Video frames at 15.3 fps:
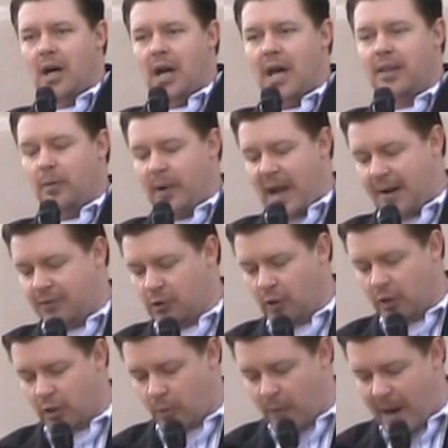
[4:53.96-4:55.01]
And then we have to
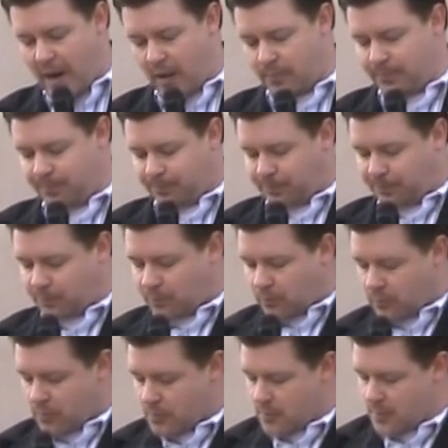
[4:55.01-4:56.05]
look around,
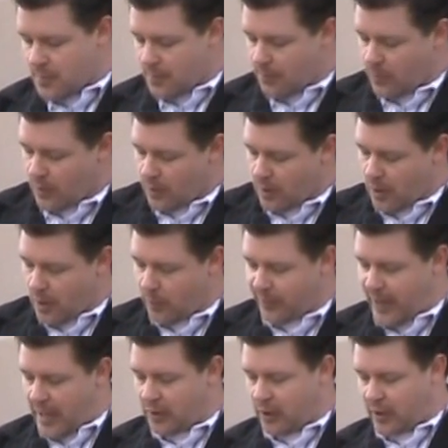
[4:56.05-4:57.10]
and we've
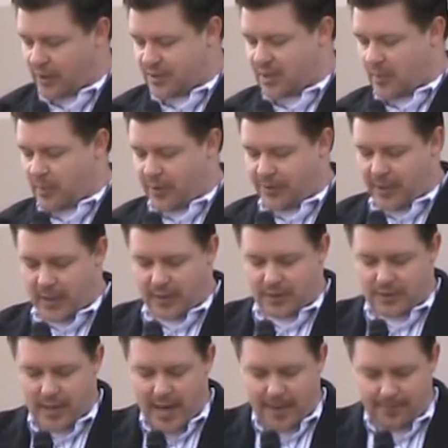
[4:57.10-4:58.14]
got to look at some of the
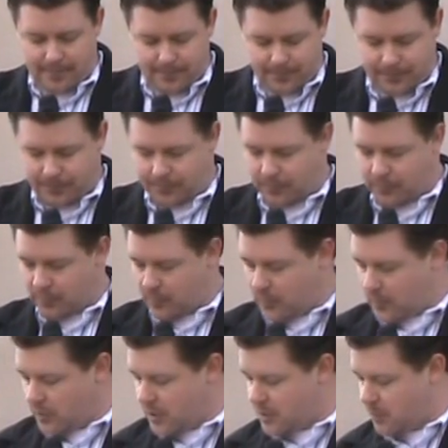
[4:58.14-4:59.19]
things that
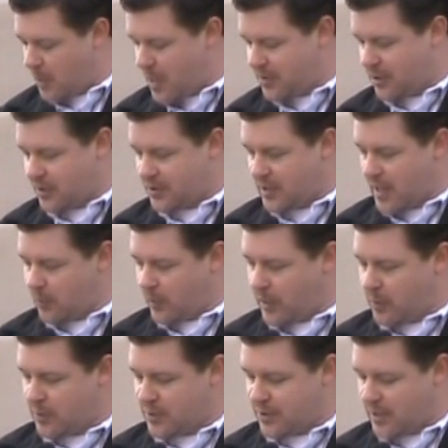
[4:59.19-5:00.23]
this president said when
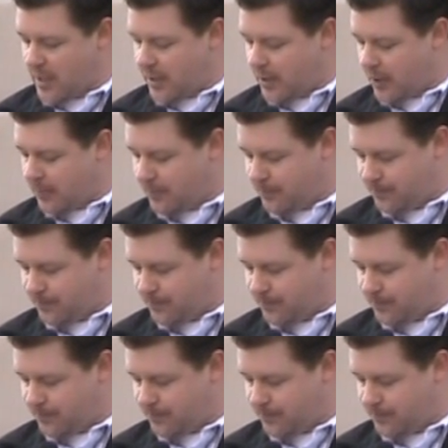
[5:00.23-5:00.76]
he was a senator.